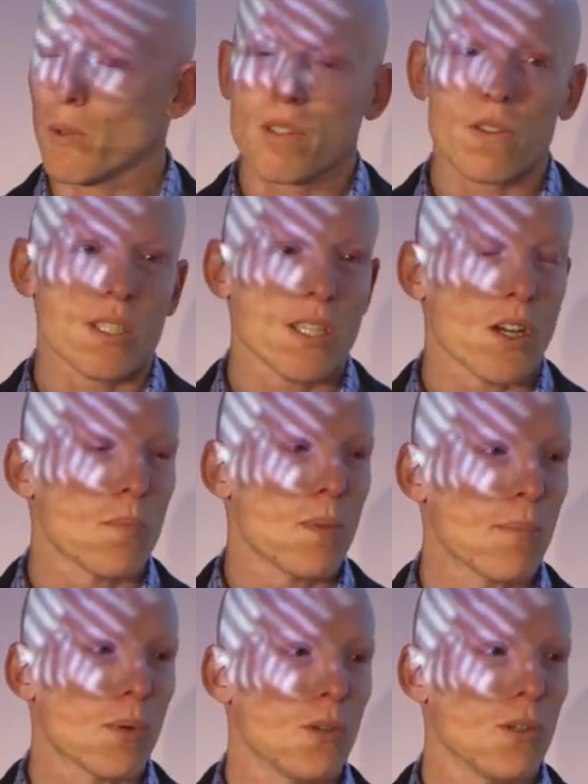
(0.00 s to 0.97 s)
What you see are
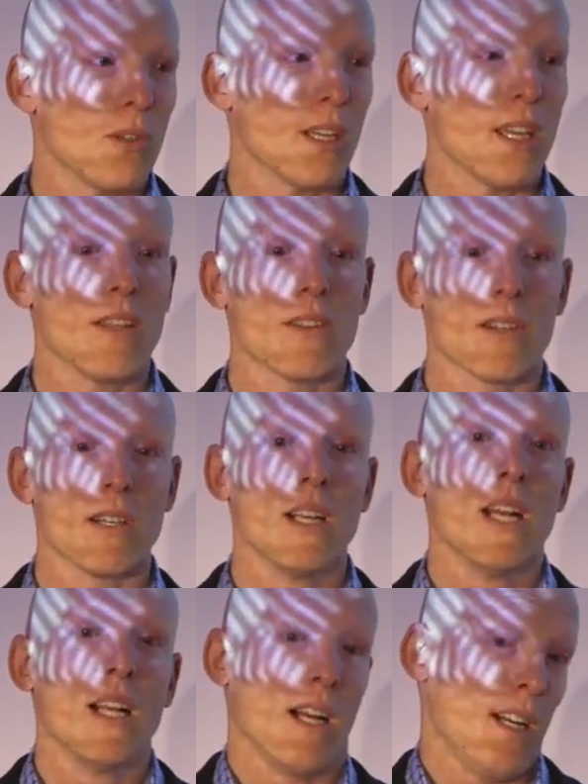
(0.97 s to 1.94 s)
people who are either
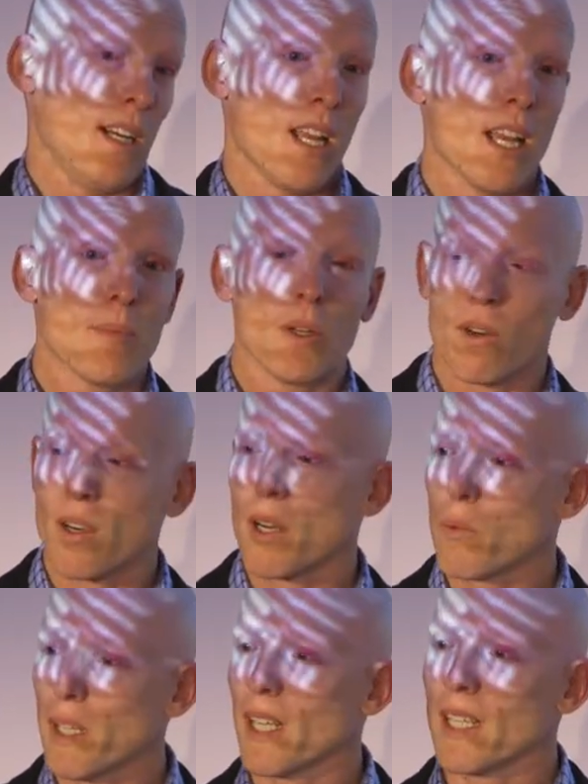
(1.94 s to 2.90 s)
unable or
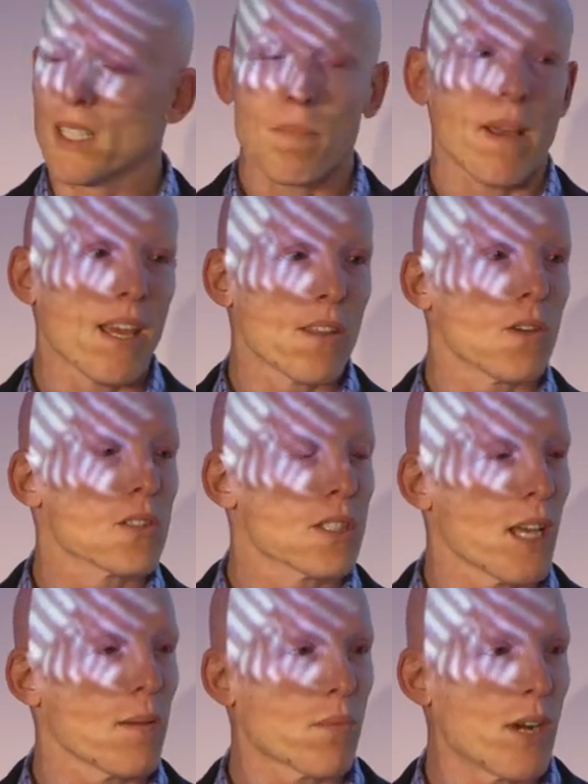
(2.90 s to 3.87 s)
unwilling to pay those
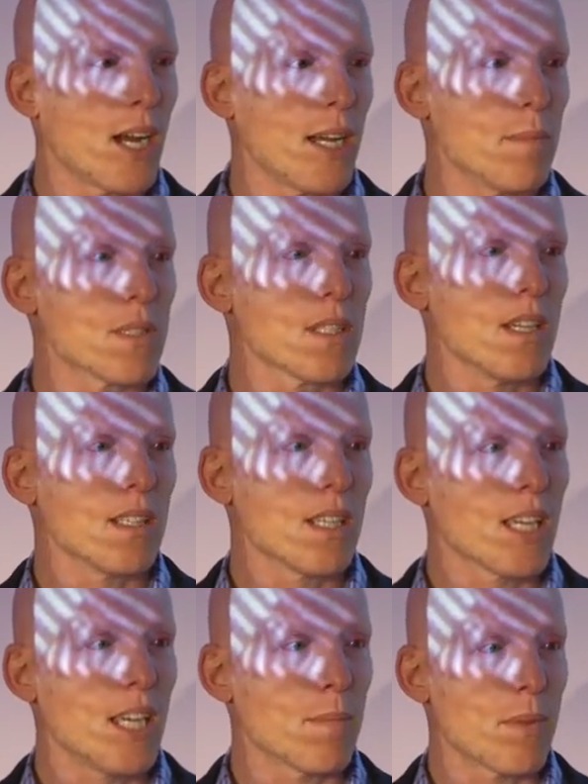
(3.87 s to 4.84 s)
same bribes
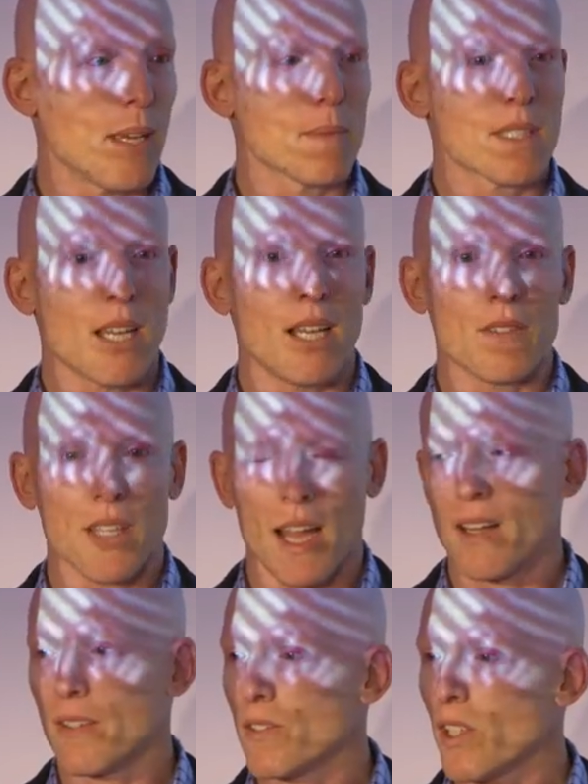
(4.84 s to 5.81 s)
to keep themselves
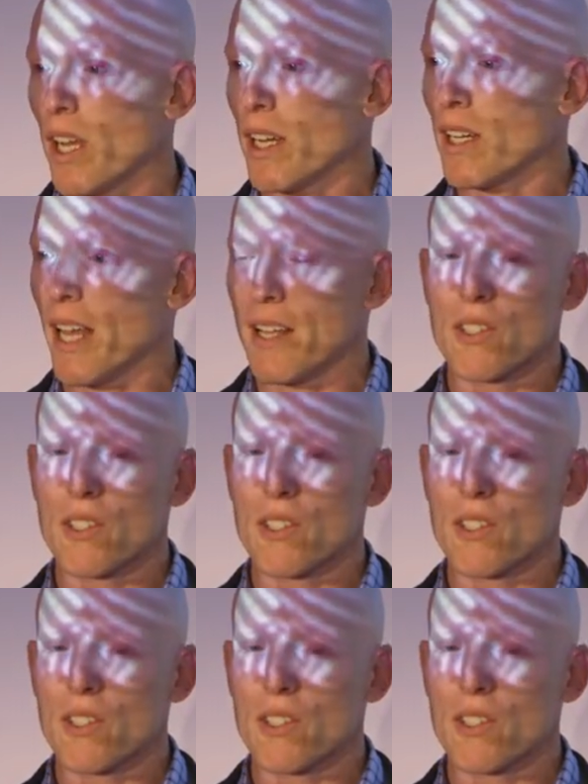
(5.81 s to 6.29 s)
out of jail.